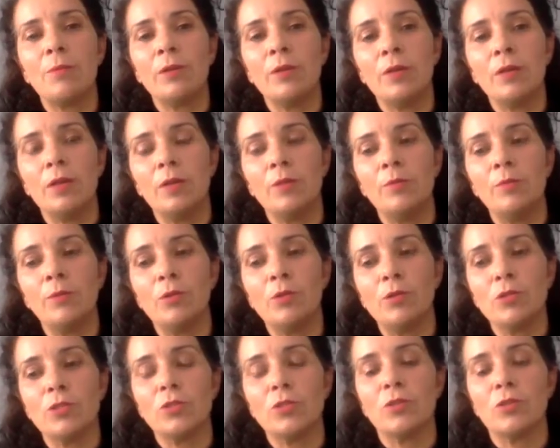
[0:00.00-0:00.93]
and
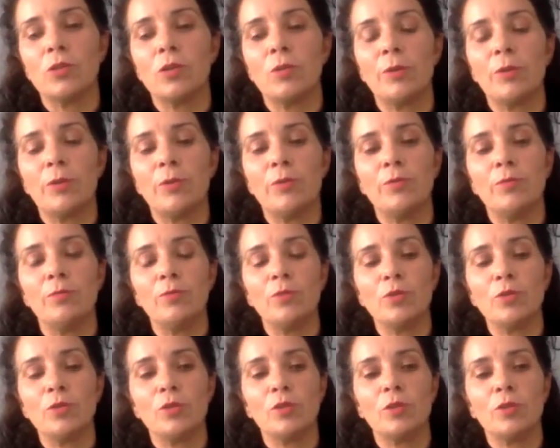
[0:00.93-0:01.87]
because I talk about
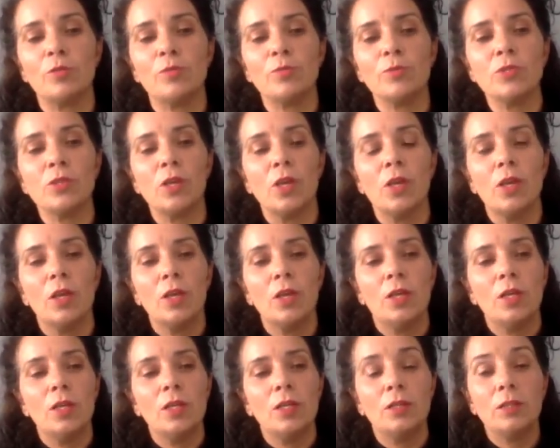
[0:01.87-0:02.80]
Muslims,
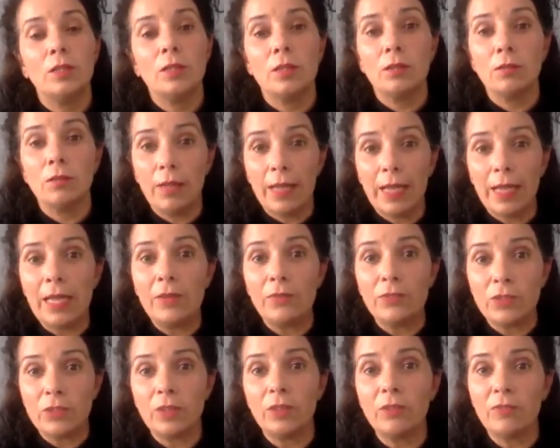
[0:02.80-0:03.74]
the
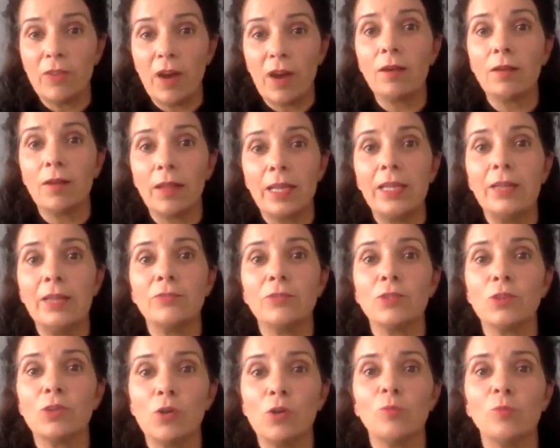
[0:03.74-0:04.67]
left and the far
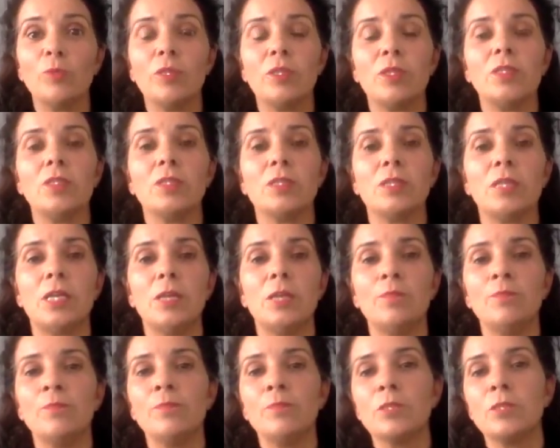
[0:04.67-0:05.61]
left call me these
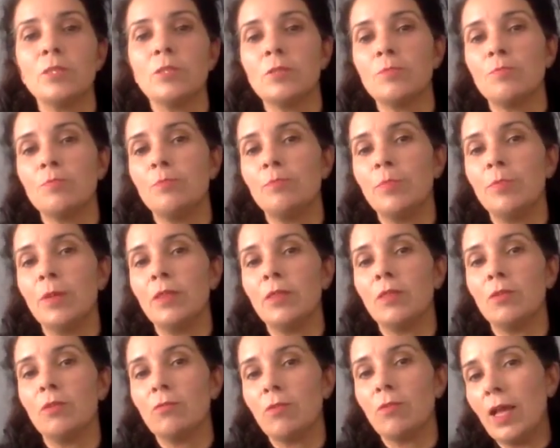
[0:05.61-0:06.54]
names, but
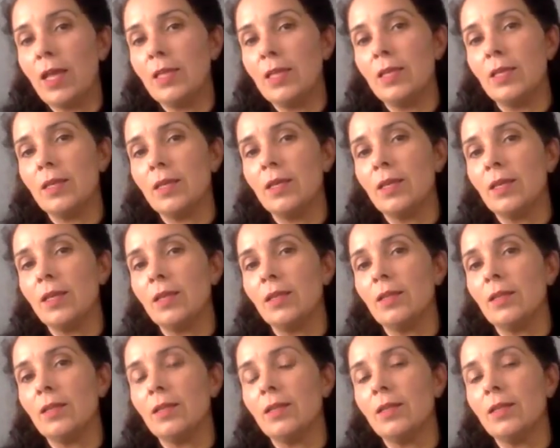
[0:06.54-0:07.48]
the right
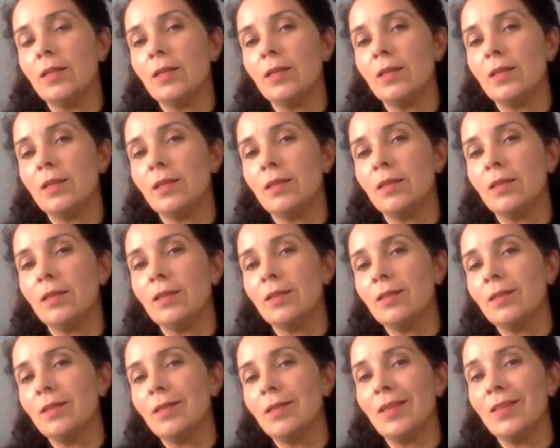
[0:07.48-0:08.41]
and
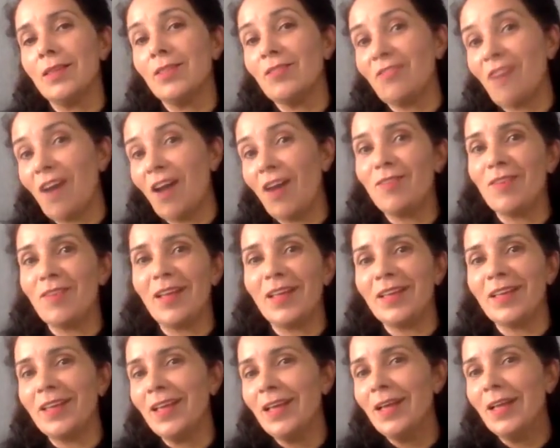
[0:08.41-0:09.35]
the far
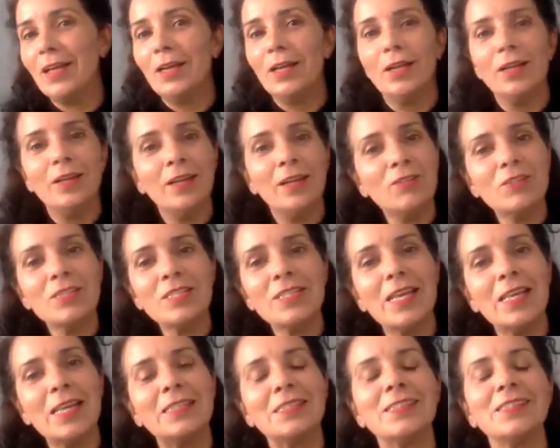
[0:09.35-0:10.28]
right never
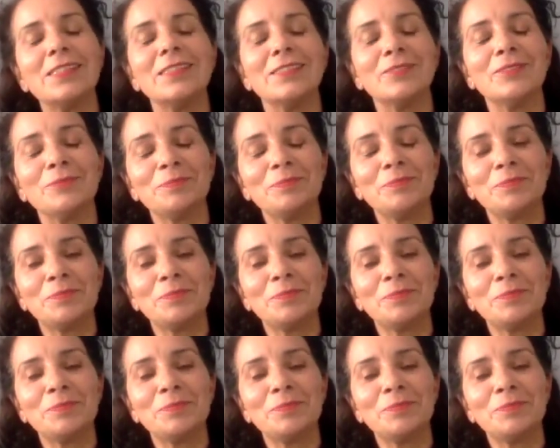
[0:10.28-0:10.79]
say anything.